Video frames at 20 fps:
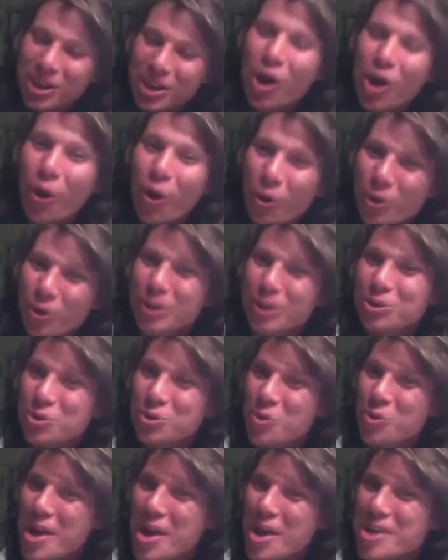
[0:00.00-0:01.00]
Holy
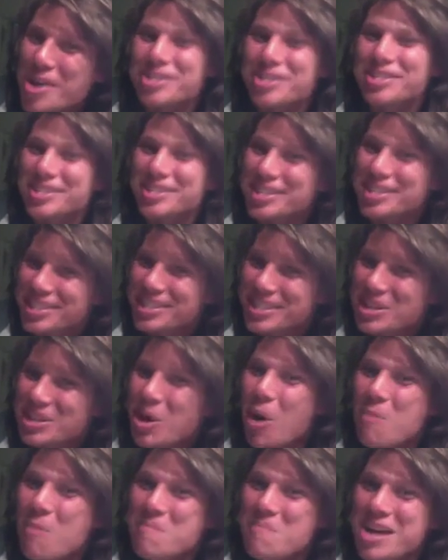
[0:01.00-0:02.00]
grace, this is
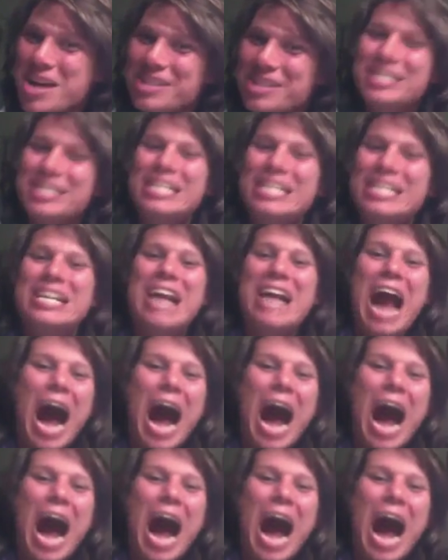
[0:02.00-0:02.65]
amazing.